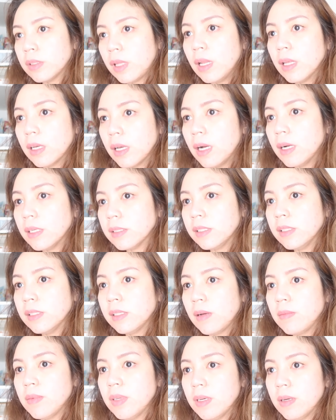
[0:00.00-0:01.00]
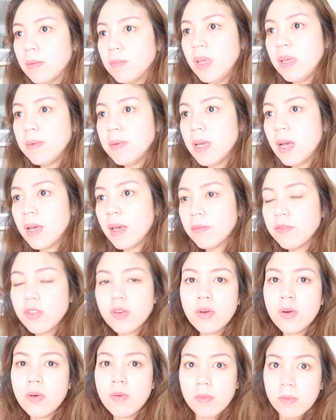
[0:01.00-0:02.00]
Talagang as in sabi niya, baby, I have
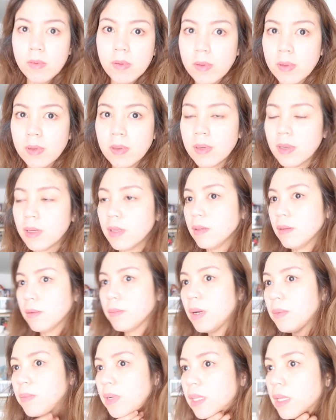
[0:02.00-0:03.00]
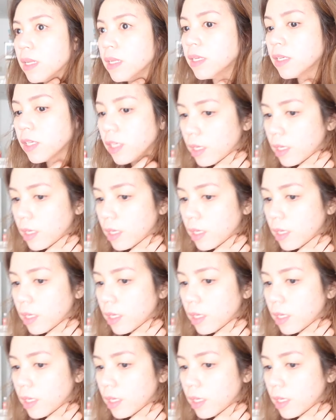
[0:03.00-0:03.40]
to go. Ayan, nagmamadali